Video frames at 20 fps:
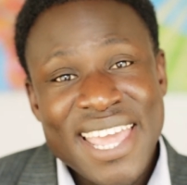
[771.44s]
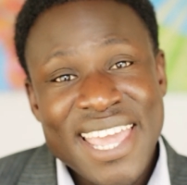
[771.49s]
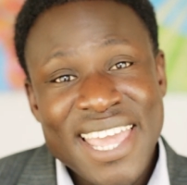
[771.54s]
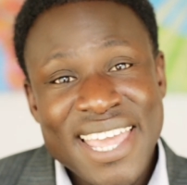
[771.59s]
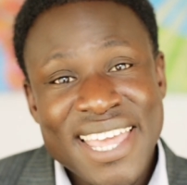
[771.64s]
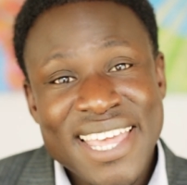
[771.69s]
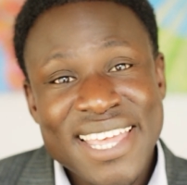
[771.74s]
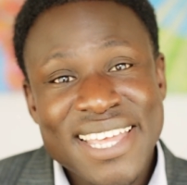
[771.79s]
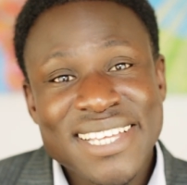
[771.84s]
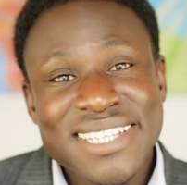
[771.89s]

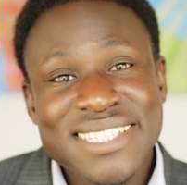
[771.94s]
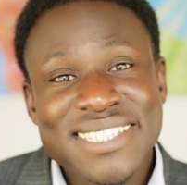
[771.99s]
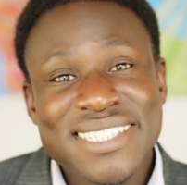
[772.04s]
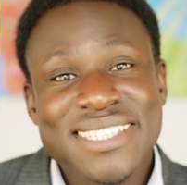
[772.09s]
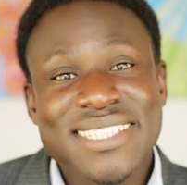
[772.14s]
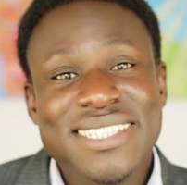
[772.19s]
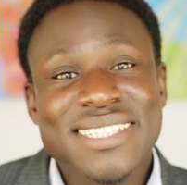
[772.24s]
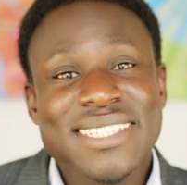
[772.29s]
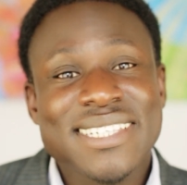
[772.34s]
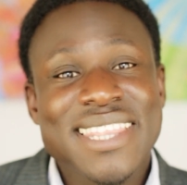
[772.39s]

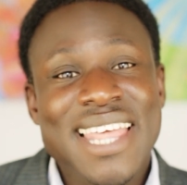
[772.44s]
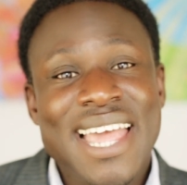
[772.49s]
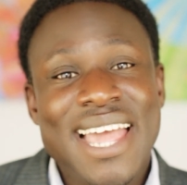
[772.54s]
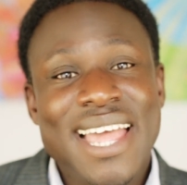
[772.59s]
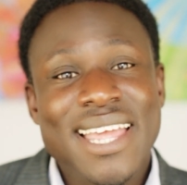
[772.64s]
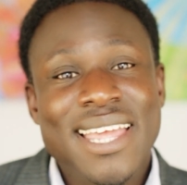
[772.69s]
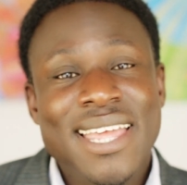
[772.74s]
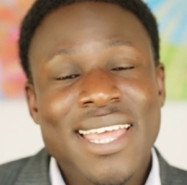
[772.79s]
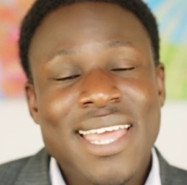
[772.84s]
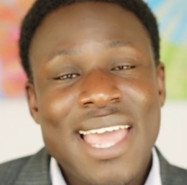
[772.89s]
is
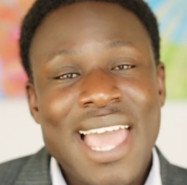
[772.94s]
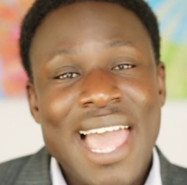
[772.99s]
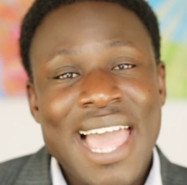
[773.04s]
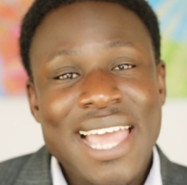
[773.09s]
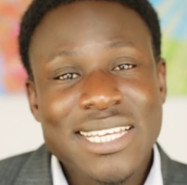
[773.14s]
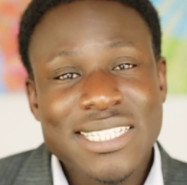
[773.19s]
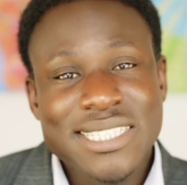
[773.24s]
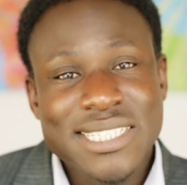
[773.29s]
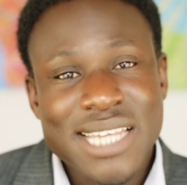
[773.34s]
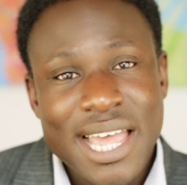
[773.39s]
that
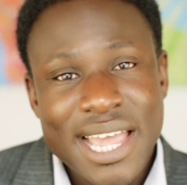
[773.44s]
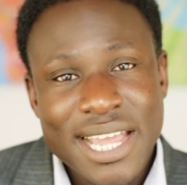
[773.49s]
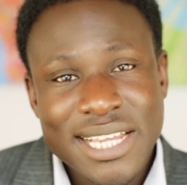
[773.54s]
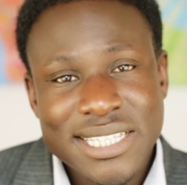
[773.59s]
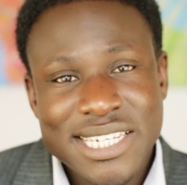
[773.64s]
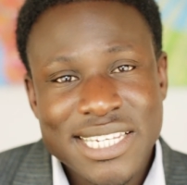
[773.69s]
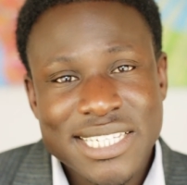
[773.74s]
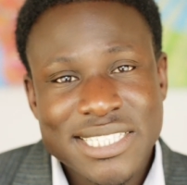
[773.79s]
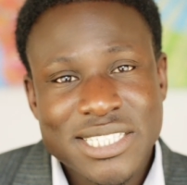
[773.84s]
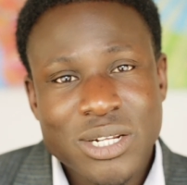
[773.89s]

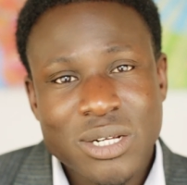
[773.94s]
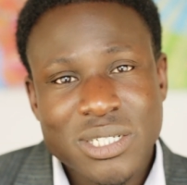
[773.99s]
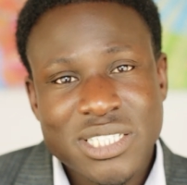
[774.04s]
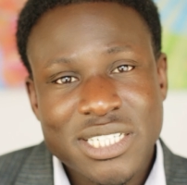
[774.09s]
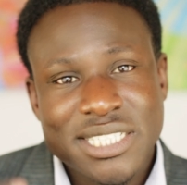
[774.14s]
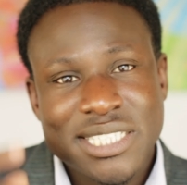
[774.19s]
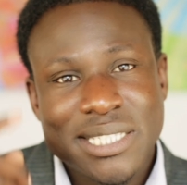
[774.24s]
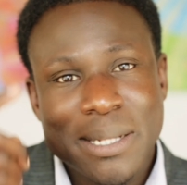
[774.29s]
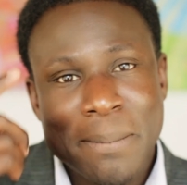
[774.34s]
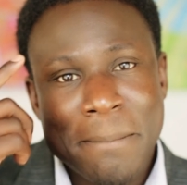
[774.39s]
anxiety is not
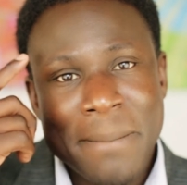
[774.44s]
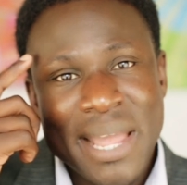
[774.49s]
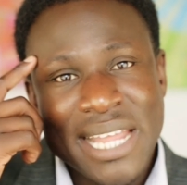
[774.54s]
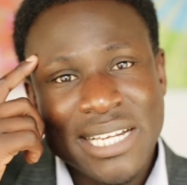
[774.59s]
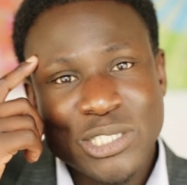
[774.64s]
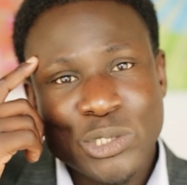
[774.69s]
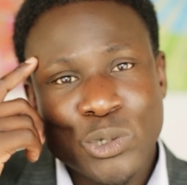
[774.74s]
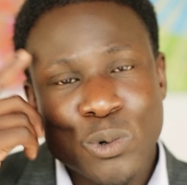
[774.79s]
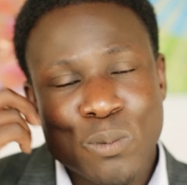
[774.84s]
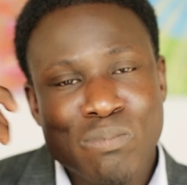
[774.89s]
just a
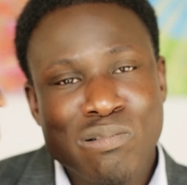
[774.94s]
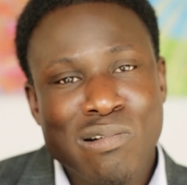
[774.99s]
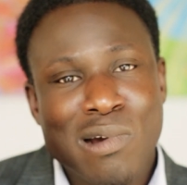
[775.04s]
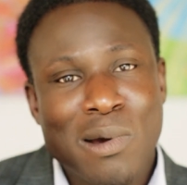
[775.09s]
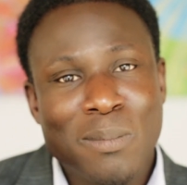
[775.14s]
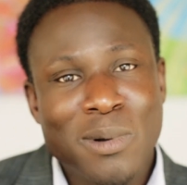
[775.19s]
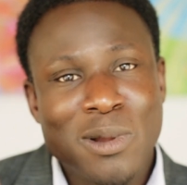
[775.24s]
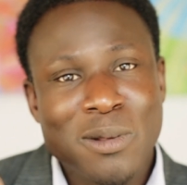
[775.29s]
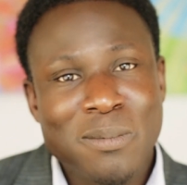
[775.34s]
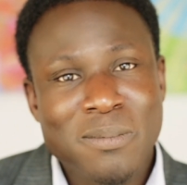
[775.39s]
mental
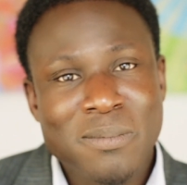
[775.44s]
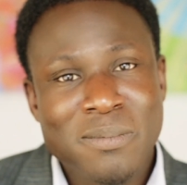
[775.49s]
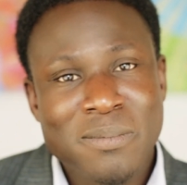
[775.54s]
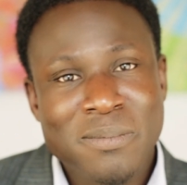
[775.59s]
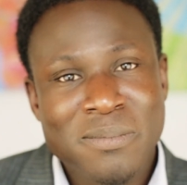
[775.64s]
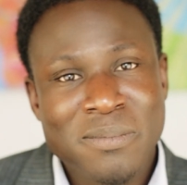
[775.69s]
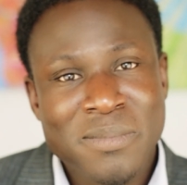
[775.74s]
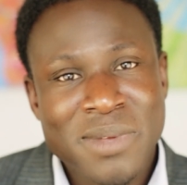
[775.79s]
problem,